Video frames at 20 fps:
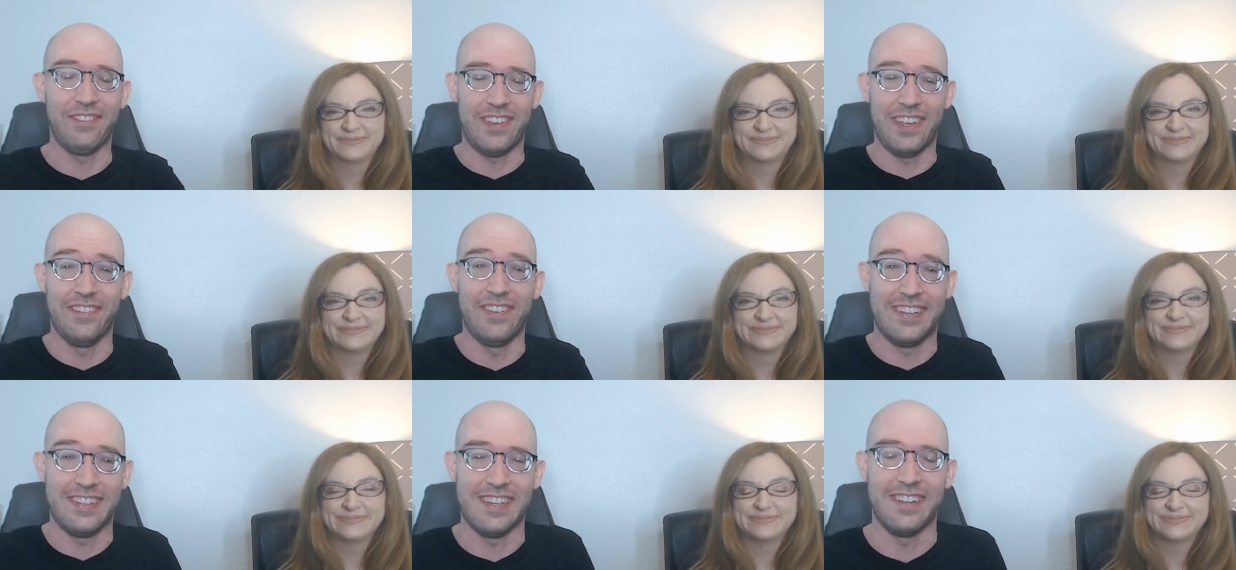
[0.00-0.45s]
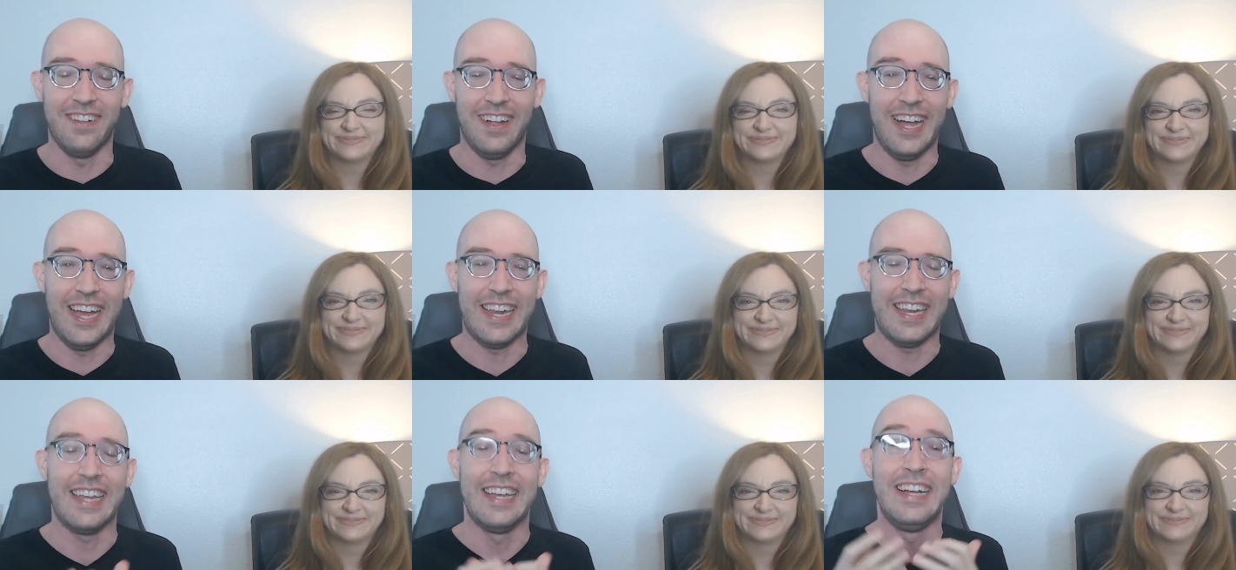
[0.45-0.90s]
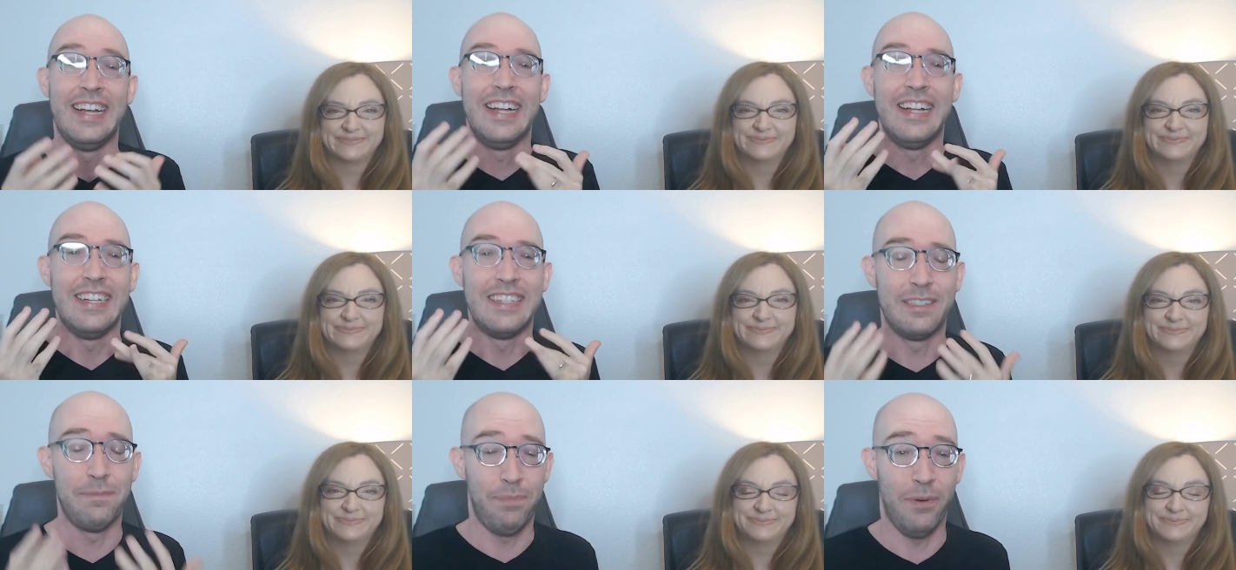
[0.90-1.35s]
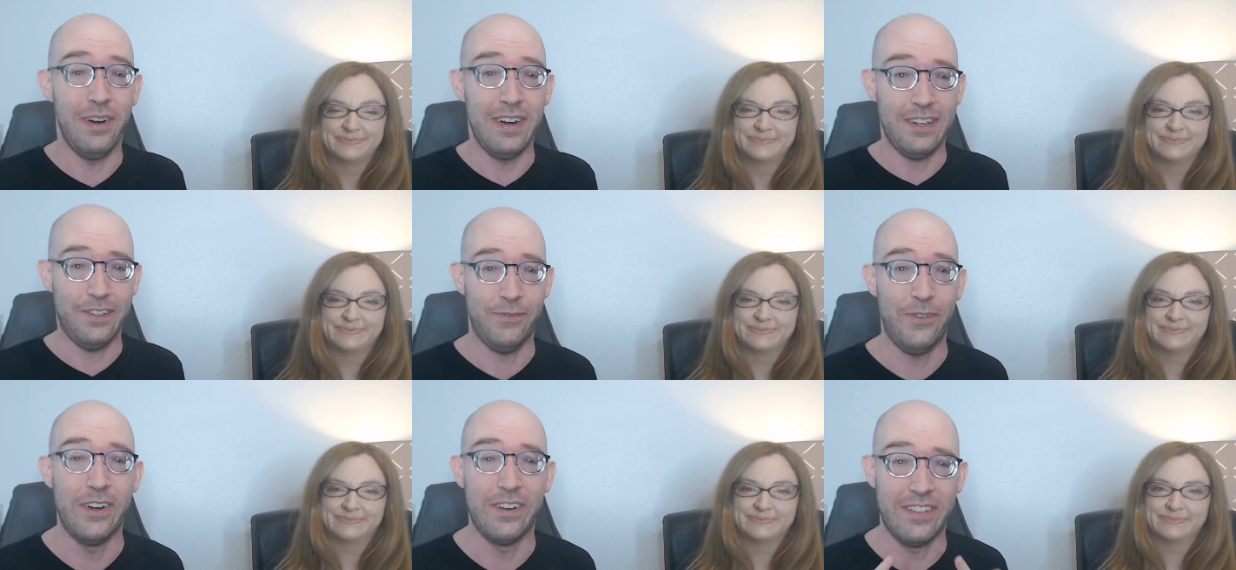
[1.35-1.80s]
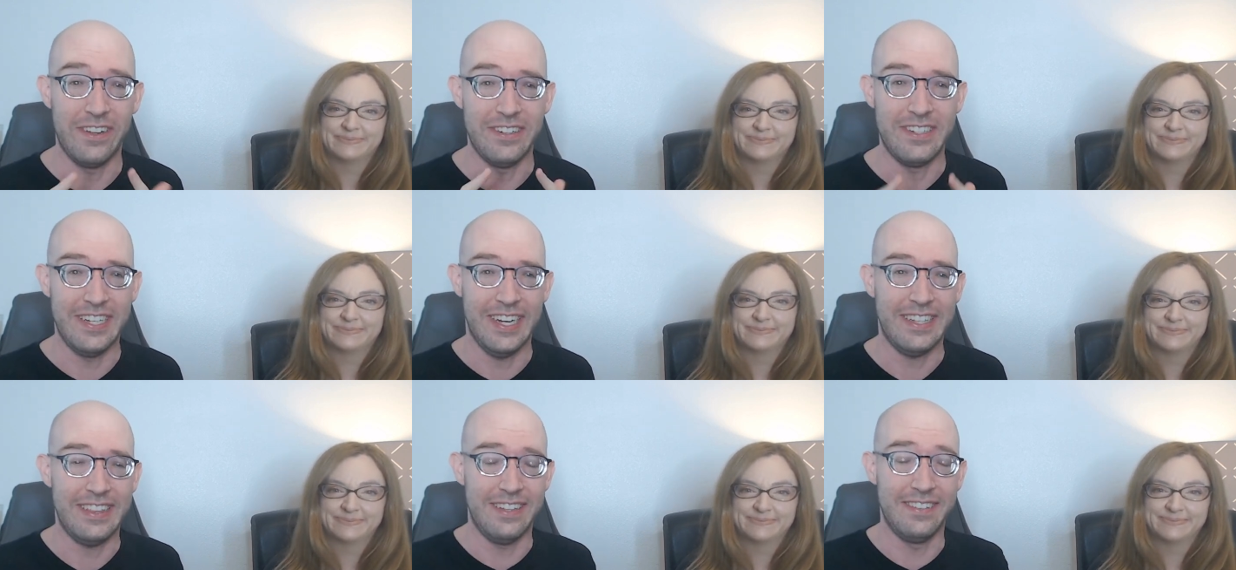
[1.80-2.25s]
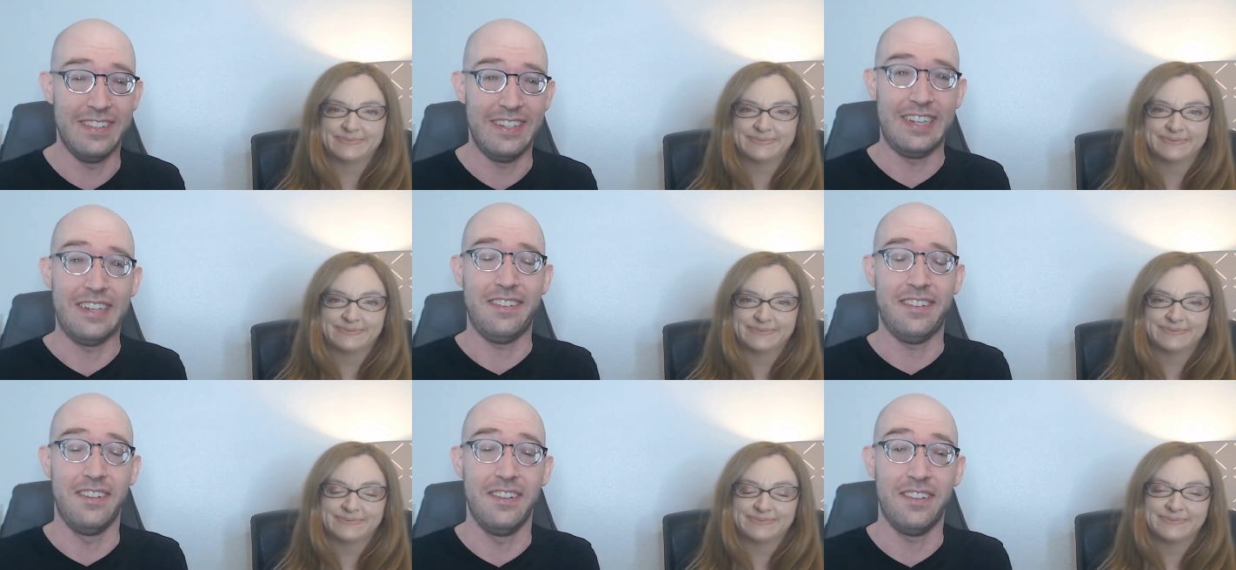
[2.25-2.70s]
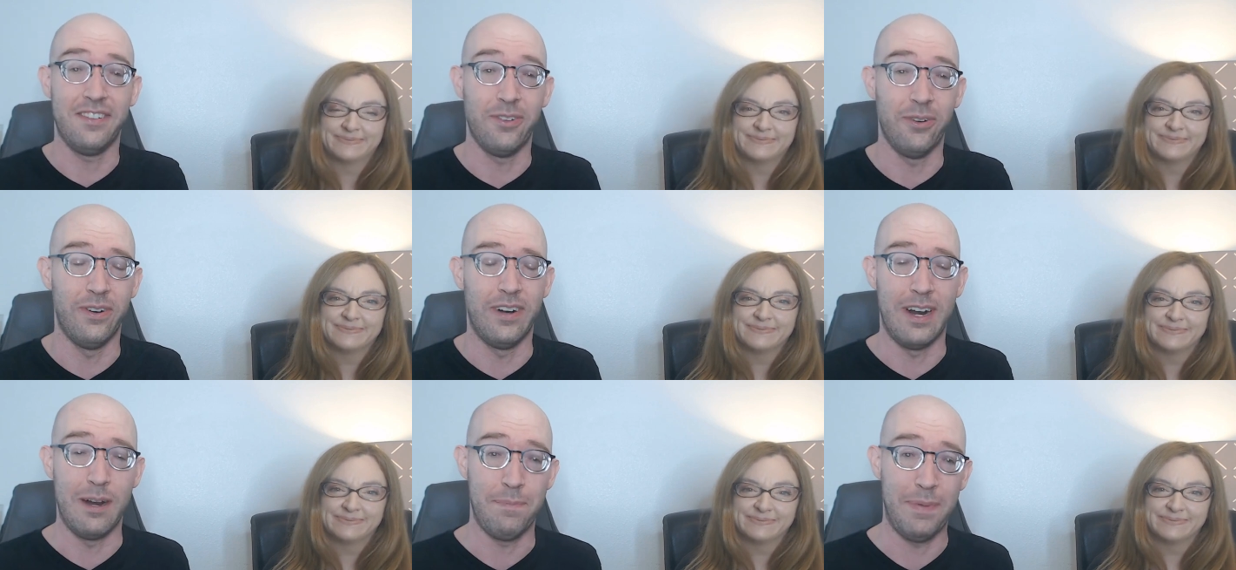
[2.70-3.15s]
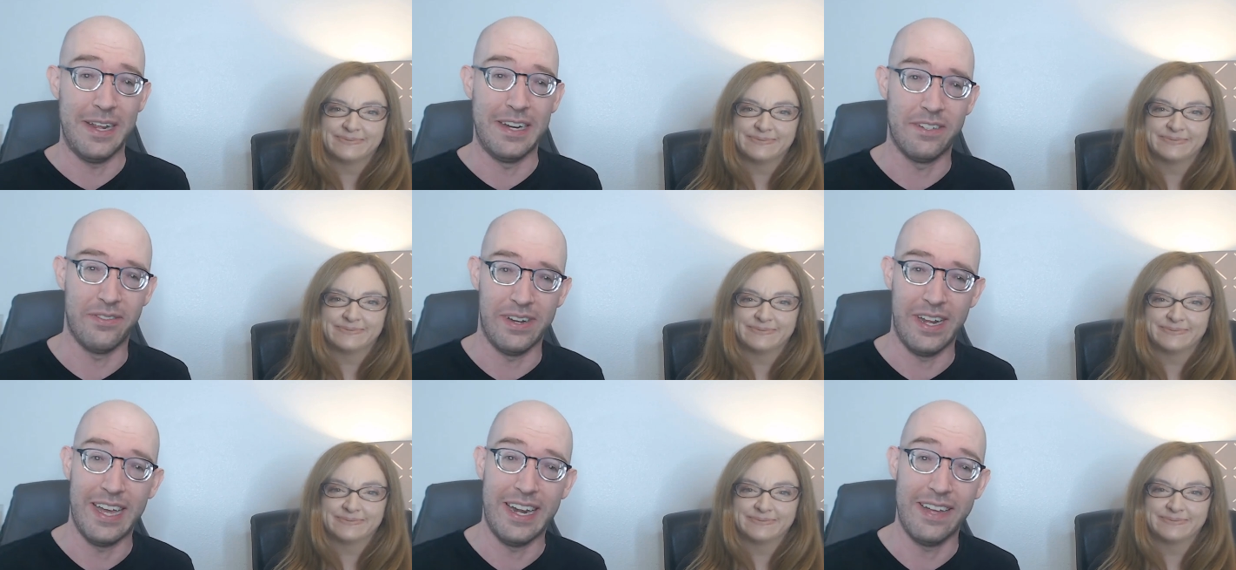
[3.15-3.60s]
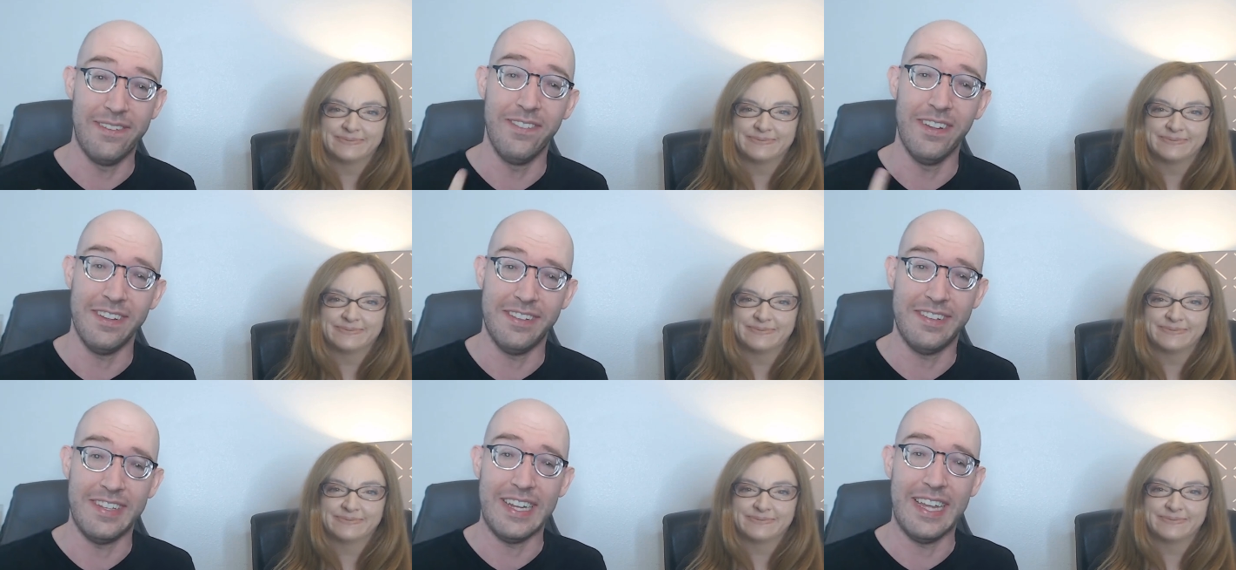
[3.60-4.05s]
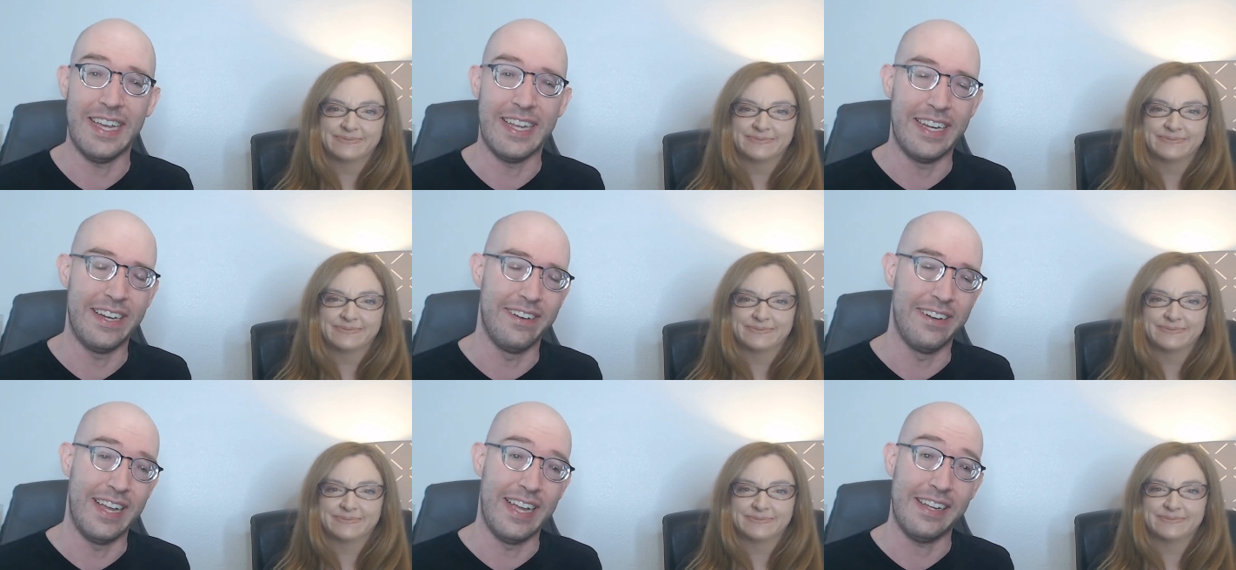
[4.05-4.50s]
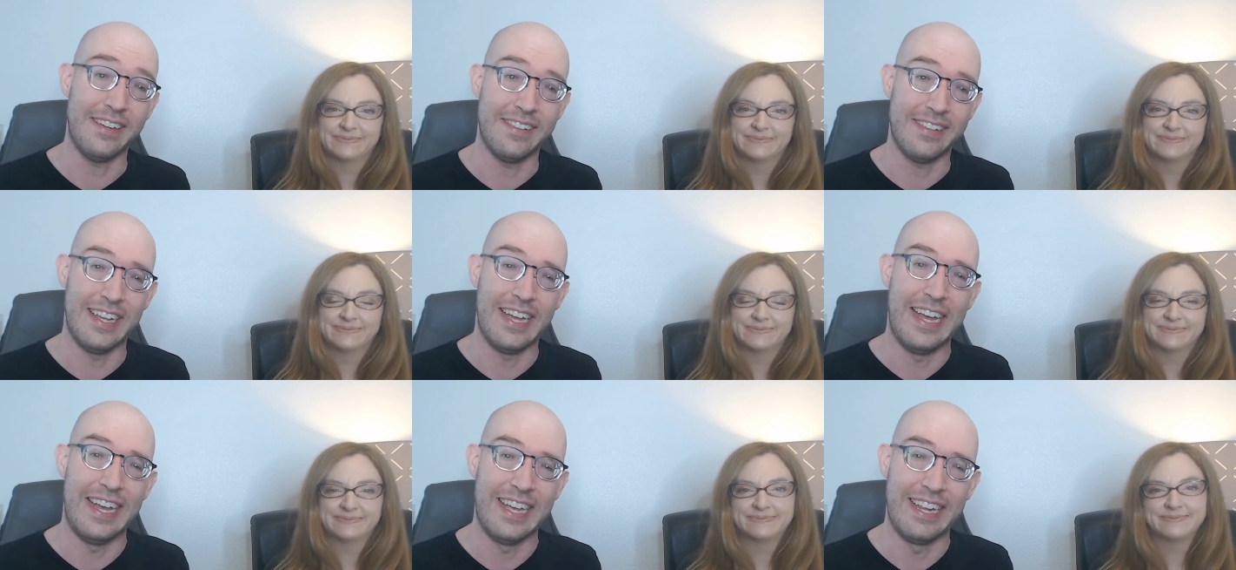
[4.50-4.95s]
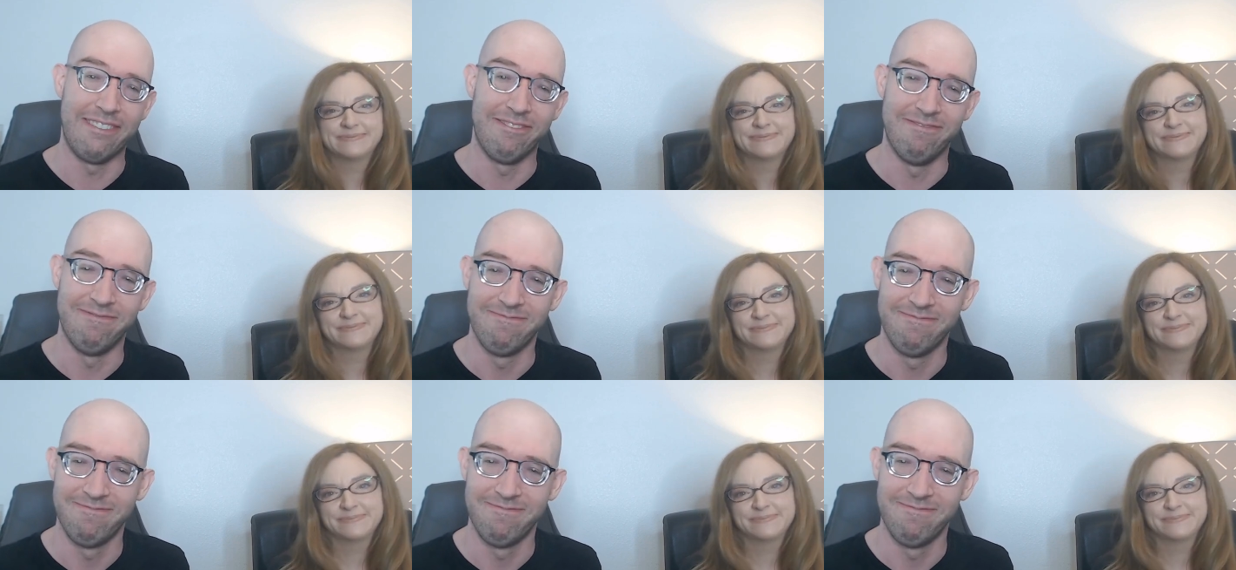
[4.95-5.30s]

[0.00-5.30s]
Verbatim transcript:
Speaker 1: give us a like. Support us further. Check those links to the store and our Patreon, and we'll see you here next time.